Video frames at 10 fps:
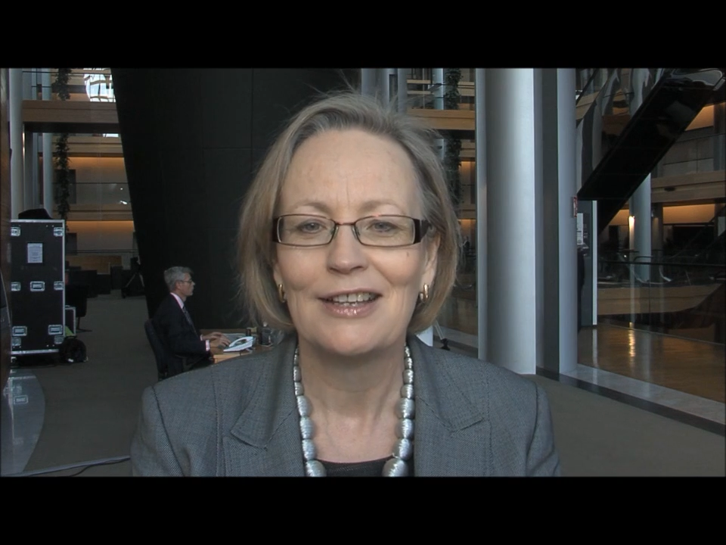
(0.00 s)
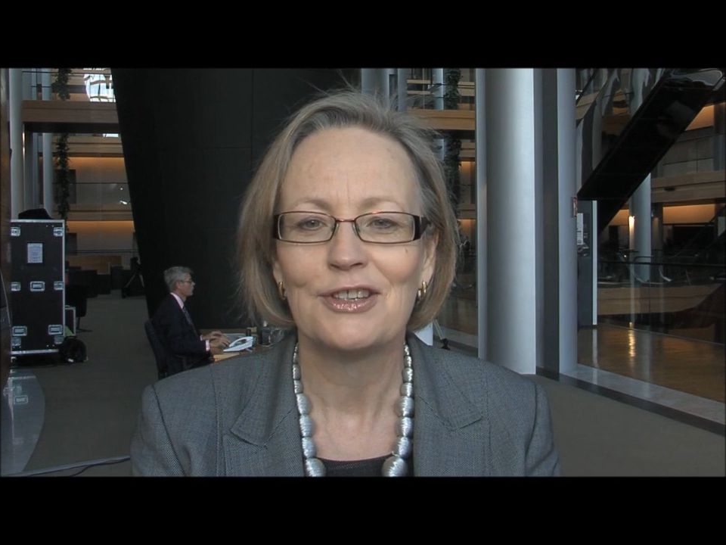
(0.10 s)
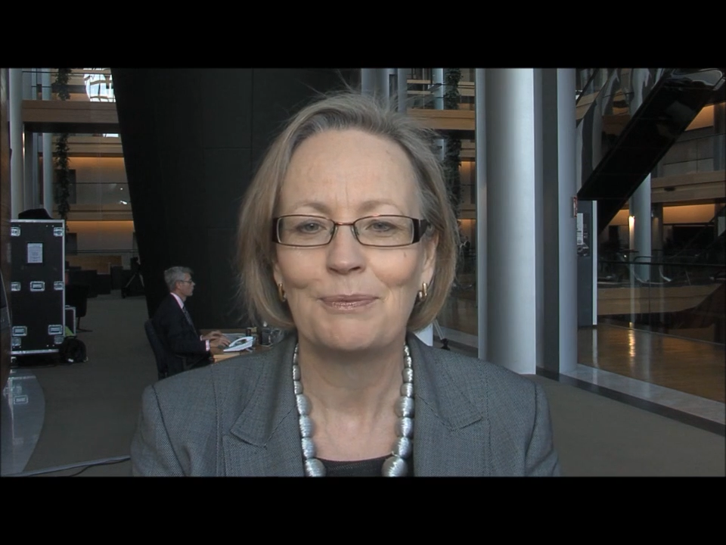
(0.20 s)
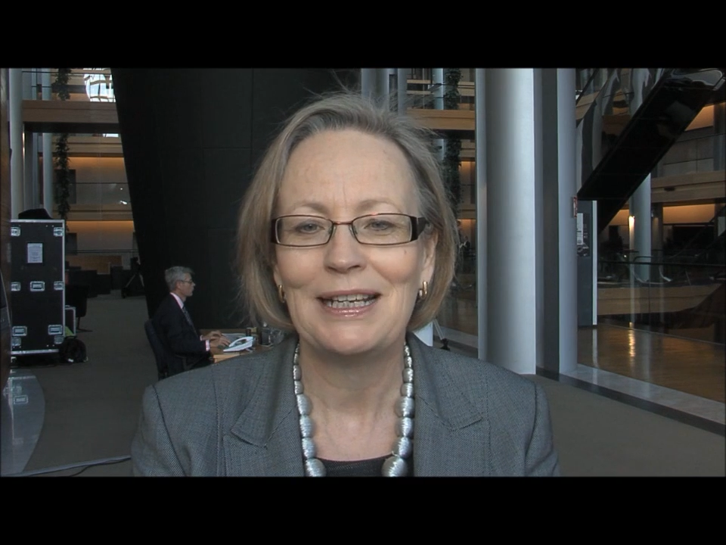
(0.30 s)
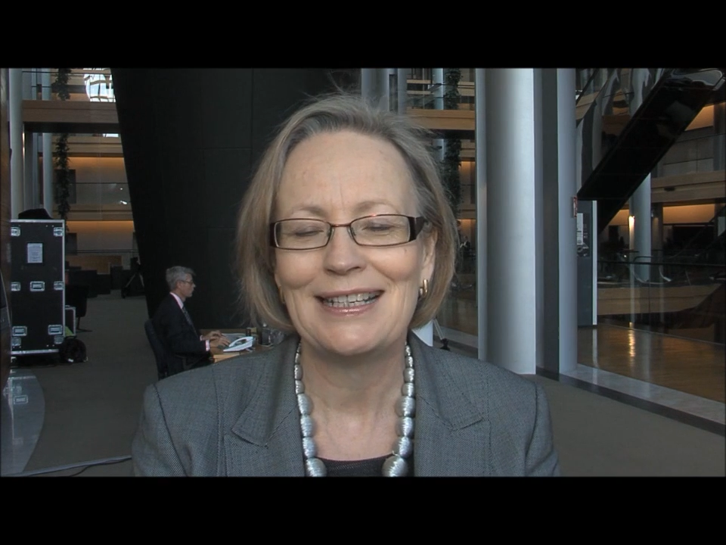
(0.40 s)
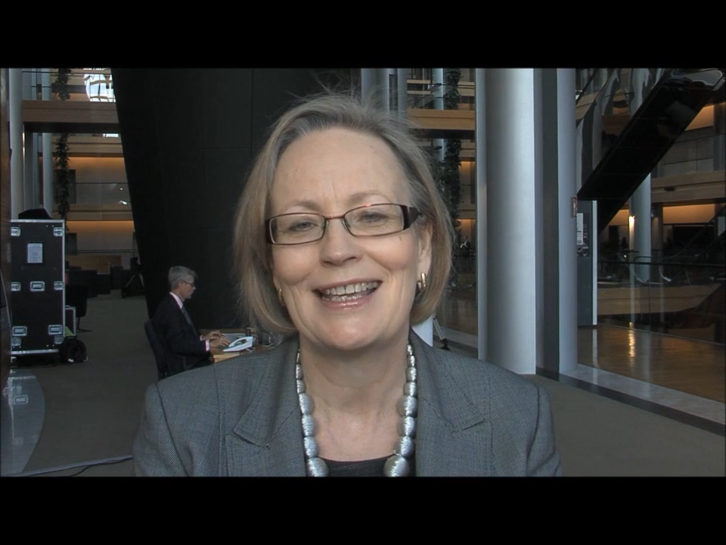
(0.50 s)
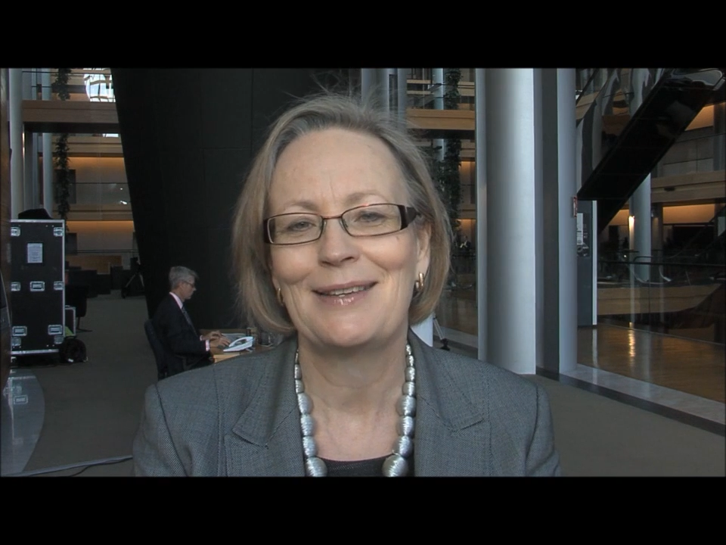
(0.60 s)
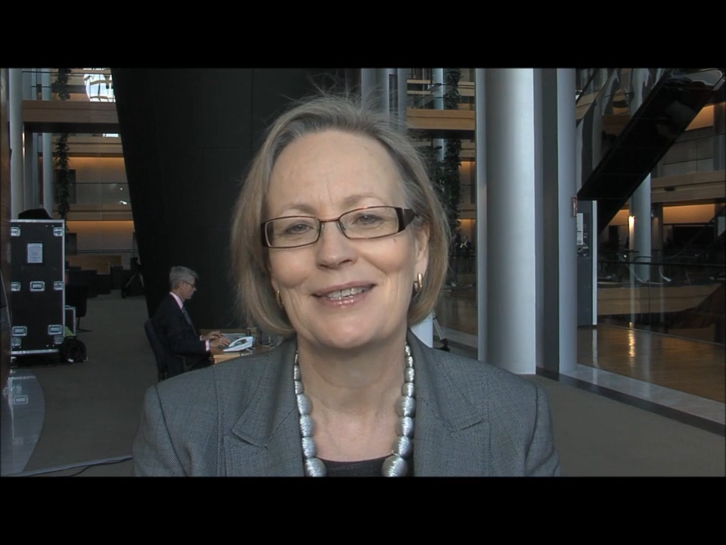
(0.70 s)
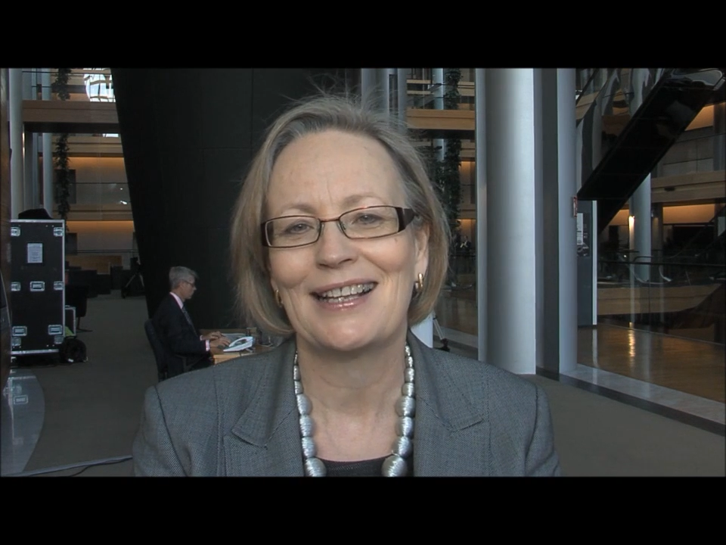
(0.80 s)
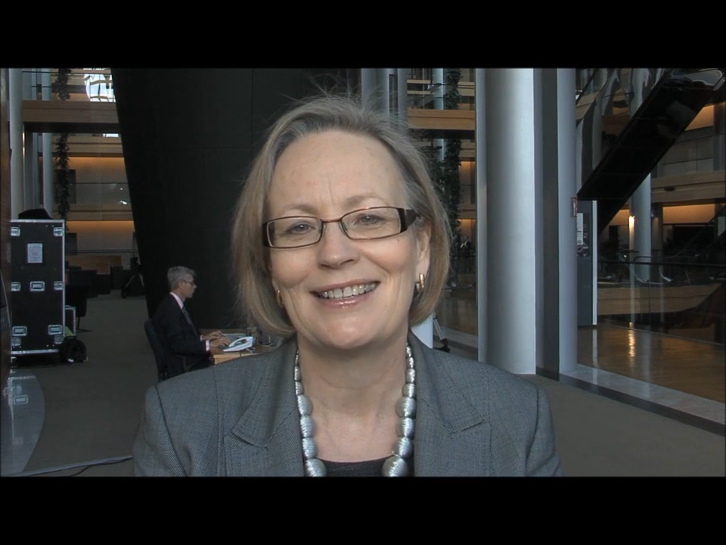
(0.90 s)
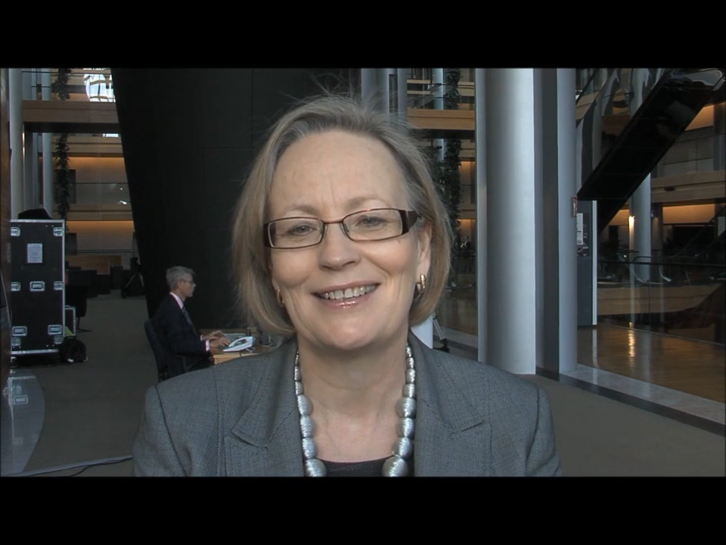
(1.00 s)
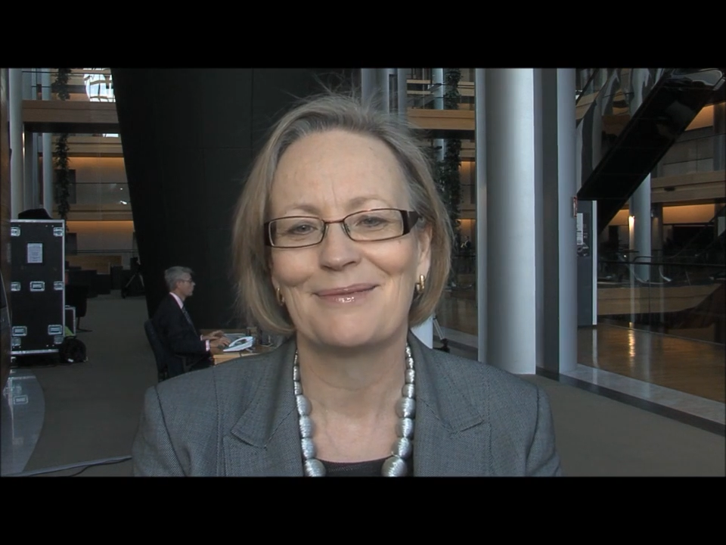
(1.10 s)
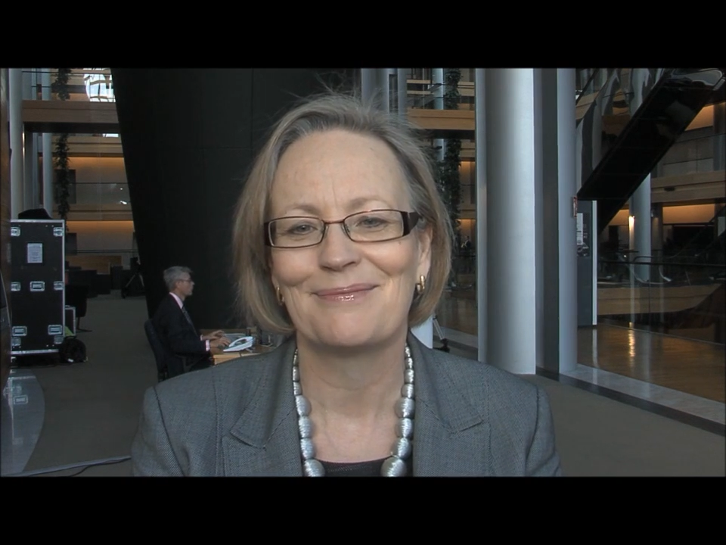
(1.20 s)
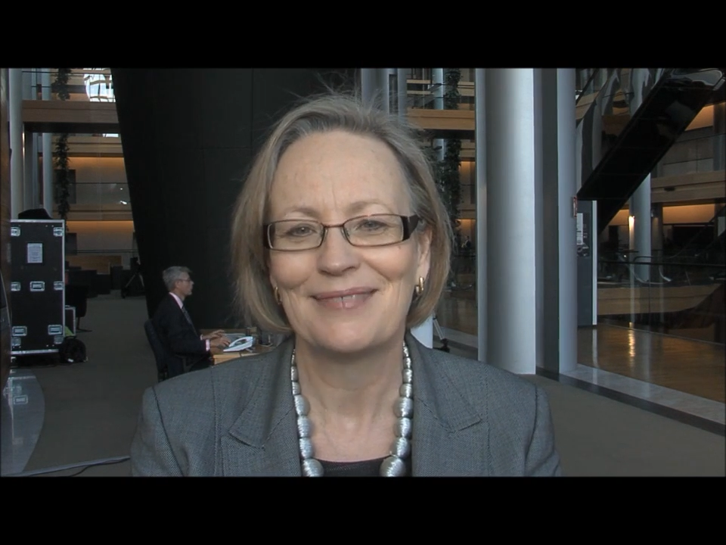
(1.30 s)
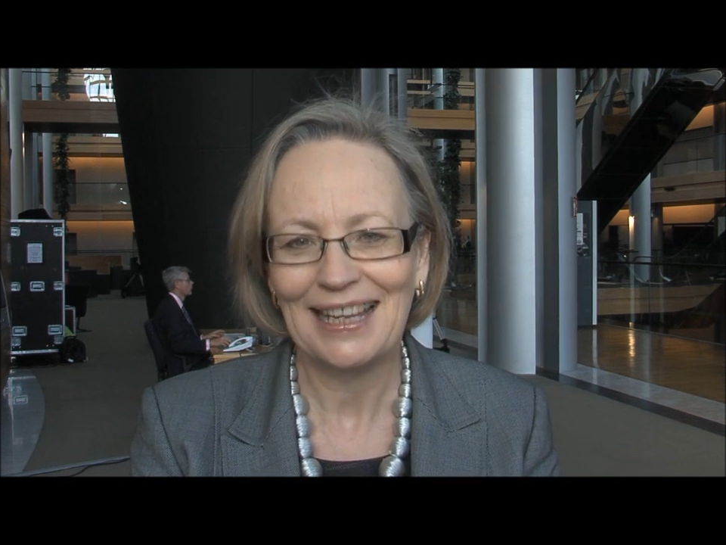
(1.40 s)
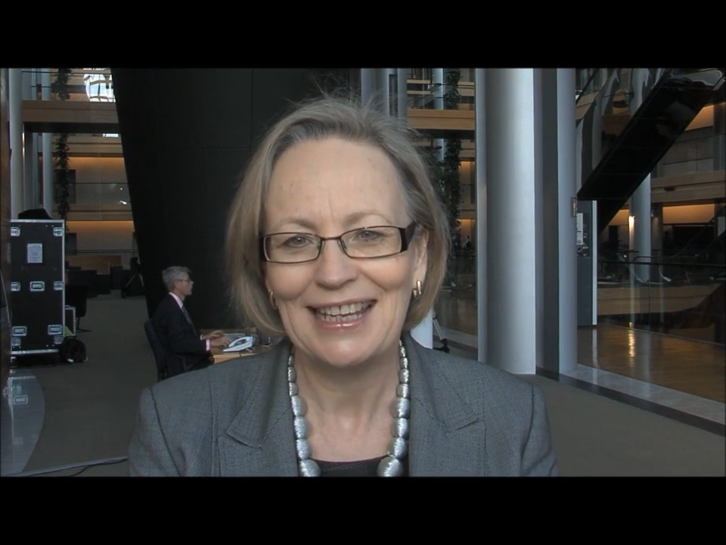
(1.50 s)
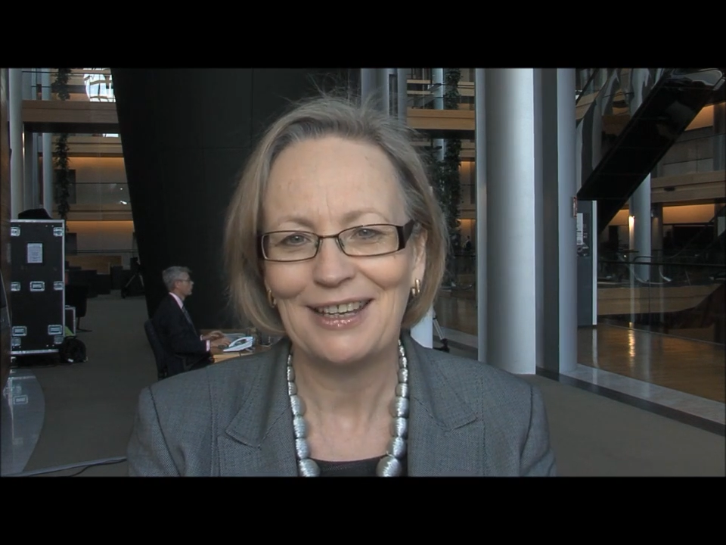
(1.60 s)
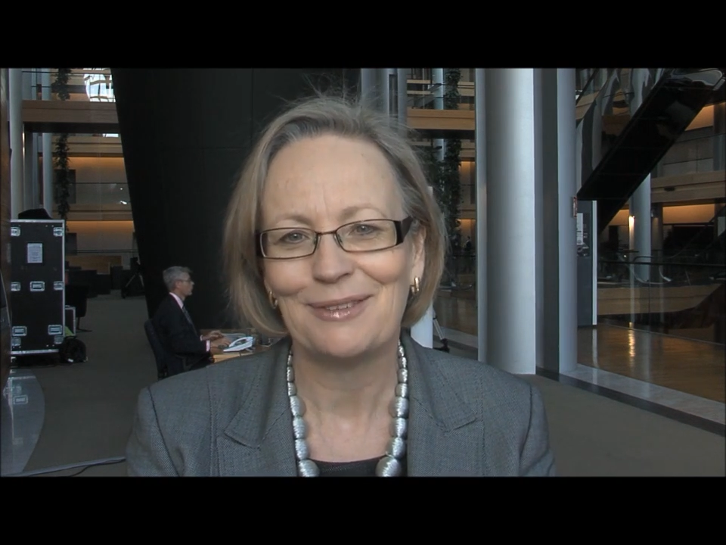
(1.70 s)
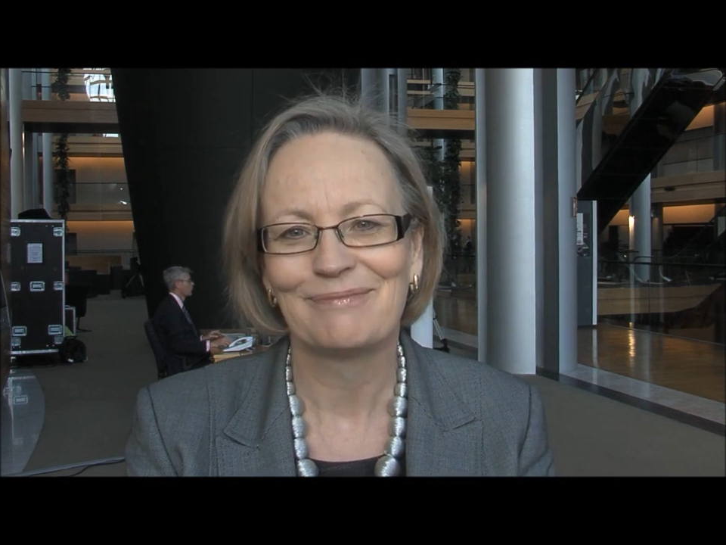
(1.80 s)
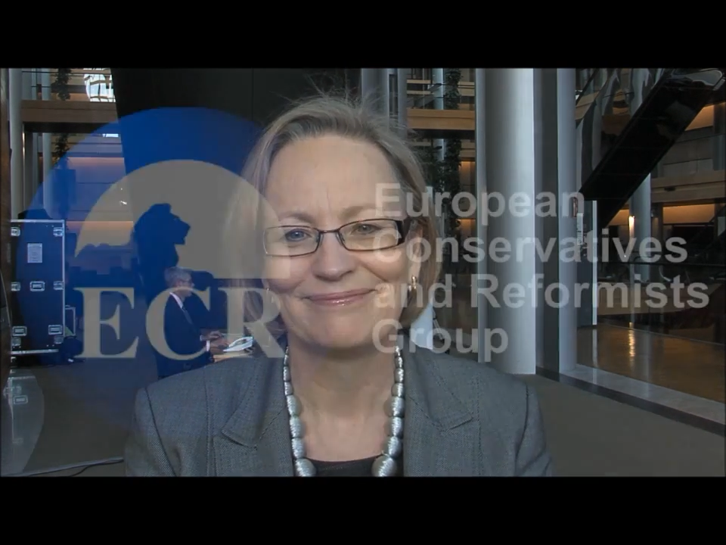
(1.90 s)
So please keep sending them.
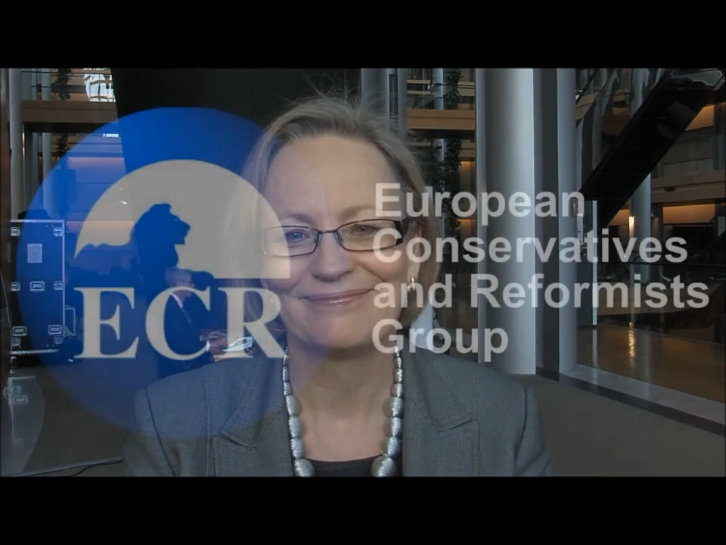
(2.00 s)
Thank you.